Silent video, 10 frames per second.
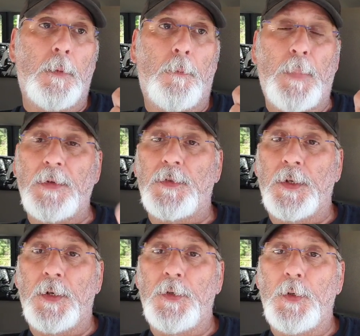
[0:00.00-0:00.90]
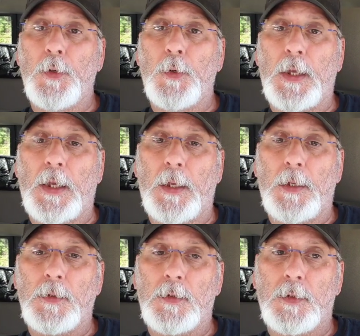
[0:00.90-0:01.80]
Best thing to do
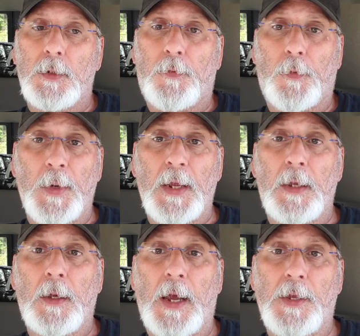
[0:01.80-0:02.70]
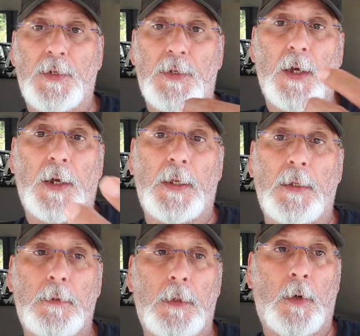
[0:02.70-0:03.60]
is, for me, I
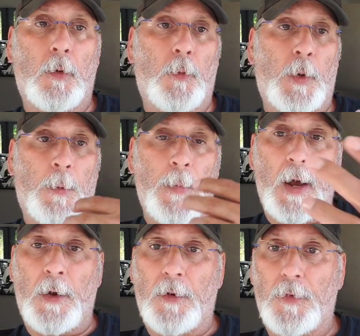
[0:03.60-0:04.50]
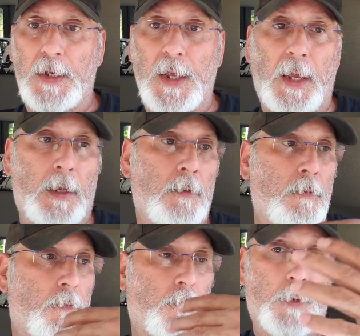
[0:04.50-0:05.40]
study, when I'm out every day
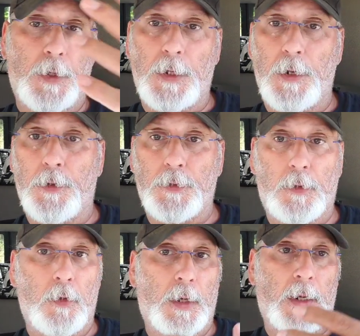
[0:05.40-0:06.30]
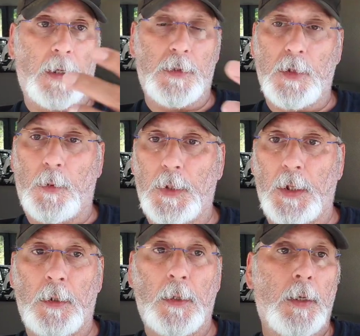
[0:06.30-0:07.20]
for years, looking at
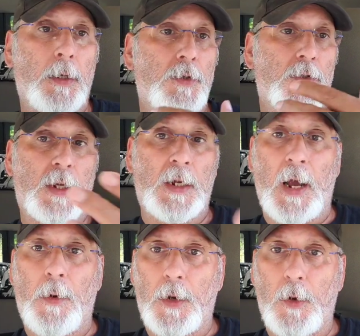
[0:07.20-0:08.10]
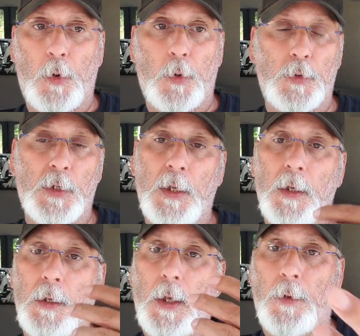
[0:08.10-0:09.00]
something, seeing how it goes,
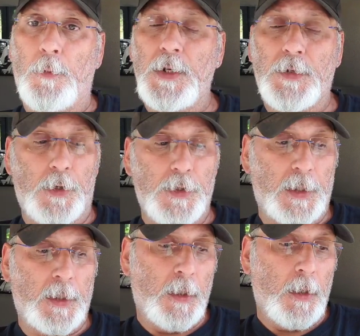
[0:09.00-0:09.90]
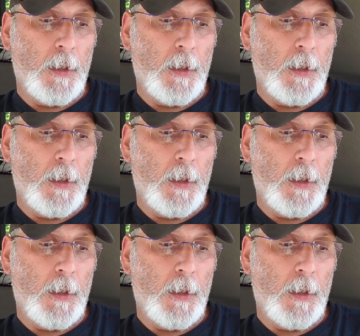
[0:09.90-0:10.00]
and researching.